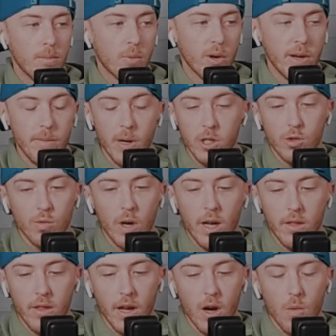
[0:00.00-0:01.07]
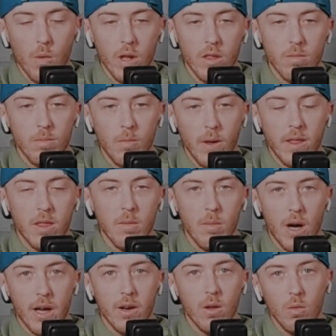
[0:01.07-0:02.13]
pretty much right there with the
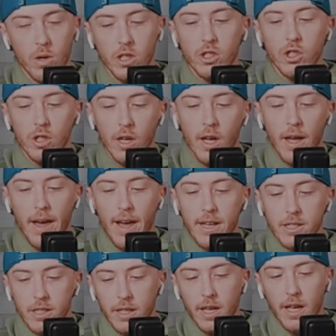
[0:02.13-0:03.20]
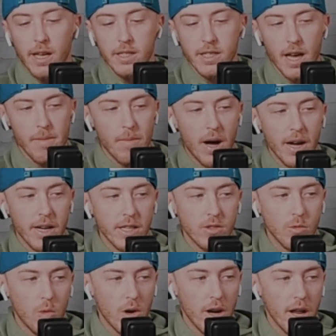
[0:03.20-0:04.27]
model, which has the Kings at
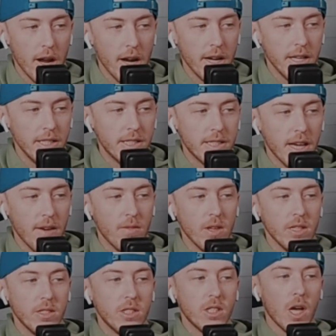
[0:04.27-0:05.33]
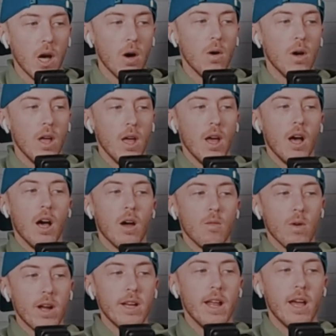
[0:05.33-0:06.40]
minus 187. So
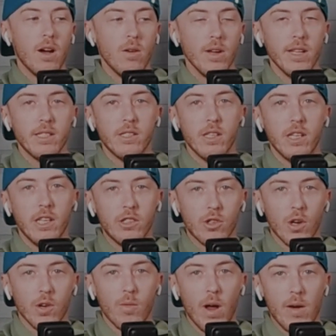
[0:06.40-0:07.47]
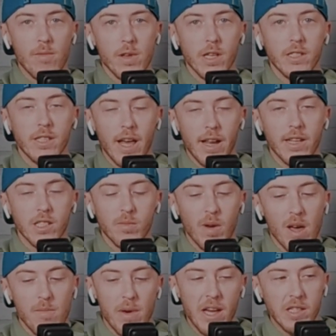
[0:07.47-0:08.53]
right now it's the Detroit Red Wings. That is
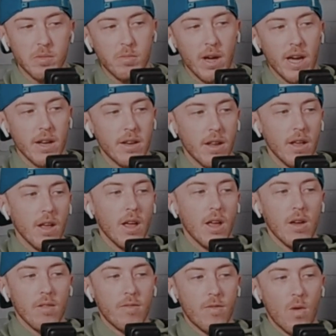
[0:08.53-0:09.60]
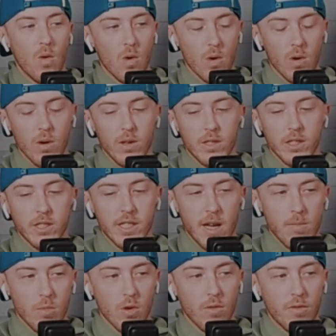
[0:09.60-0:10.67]
my best bet for
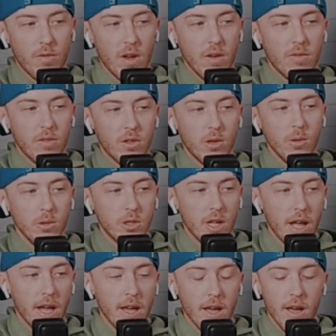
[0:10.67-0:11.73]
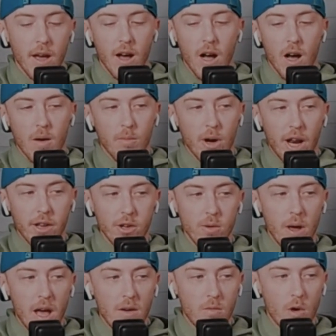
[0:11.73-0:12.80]
December 5th, Tuesday. But I
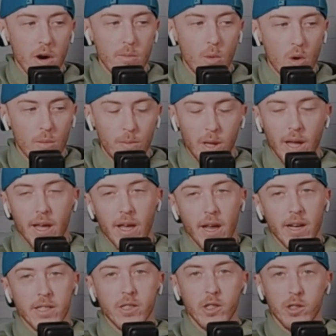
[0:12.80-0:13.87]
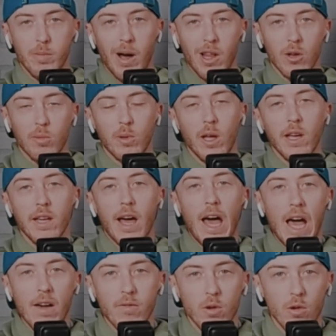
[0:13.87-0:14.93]
do have one more play, and it's a smaller play, a
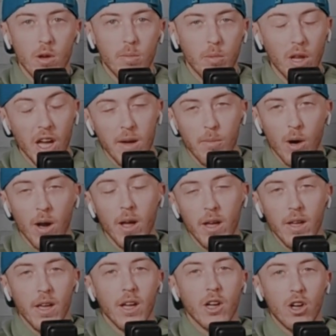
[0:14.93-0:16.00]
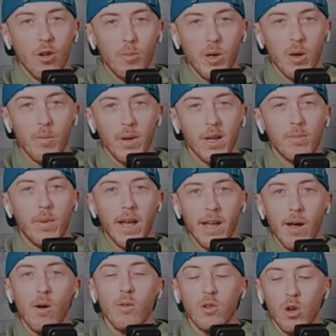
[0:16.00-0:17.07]
half unit play, but could be a big
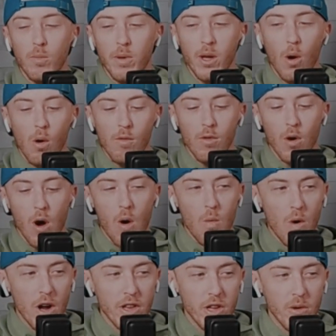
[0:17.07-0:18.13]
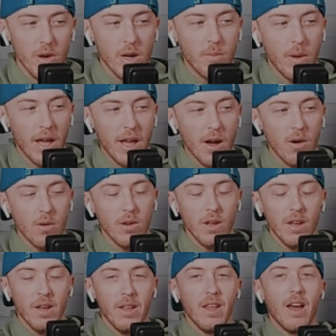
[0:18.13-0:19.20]
payout, could be over a 1 unit payout.
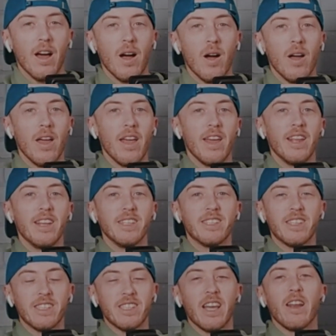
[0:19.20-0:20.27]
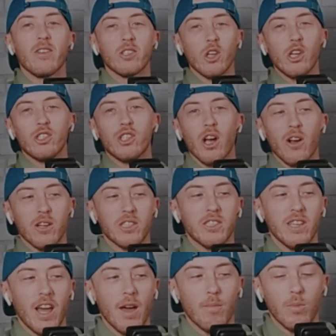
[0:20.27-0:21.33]
It is San Jose
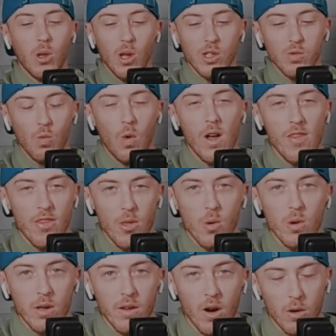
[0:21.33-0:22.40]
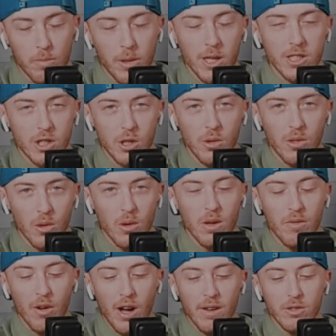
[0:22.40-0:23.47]
Sharks at plus 130 or plus
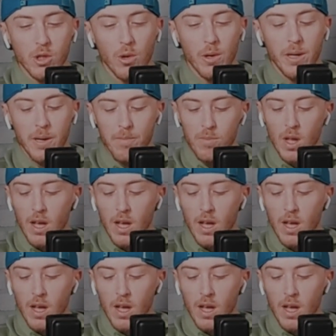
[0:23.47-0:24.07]
235, sorry,